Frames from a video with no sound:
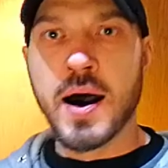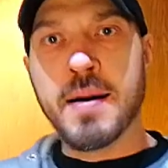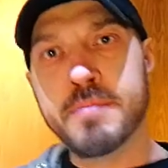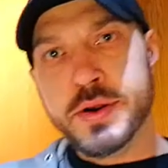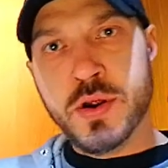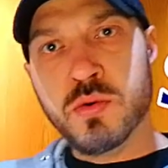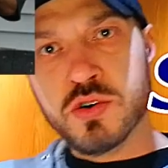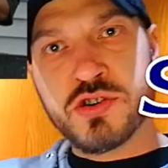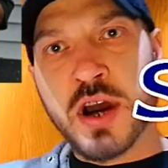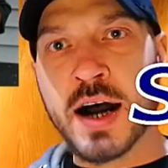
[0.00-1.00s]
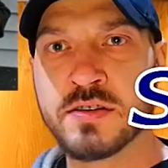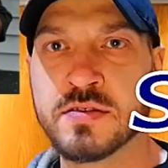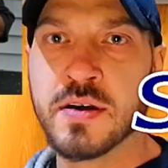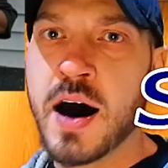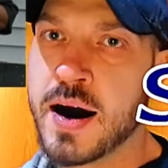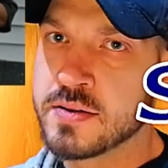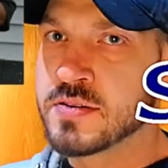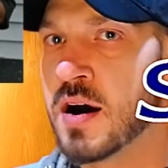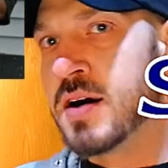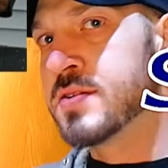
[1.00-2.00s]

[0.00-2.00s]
I've been doing shots of the hot sauce.